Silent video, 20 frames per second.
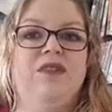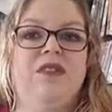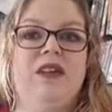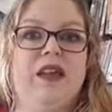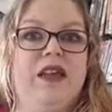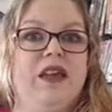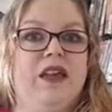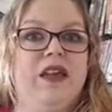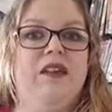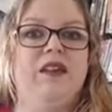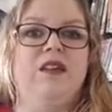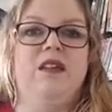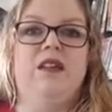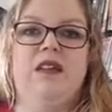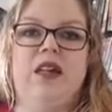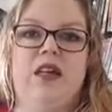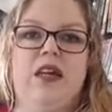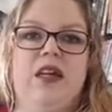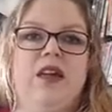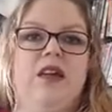Again,
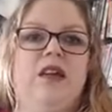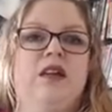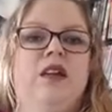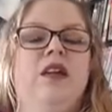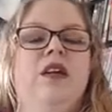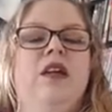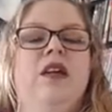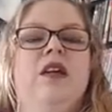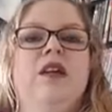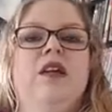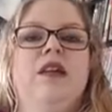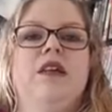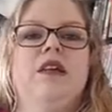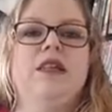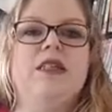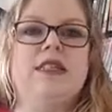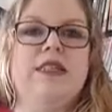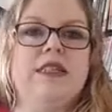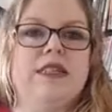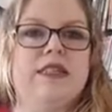clear,
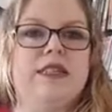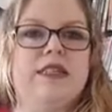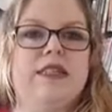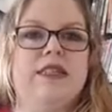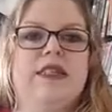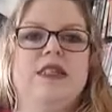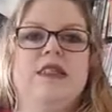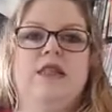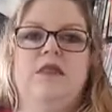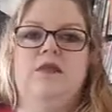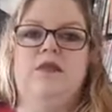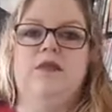consistent.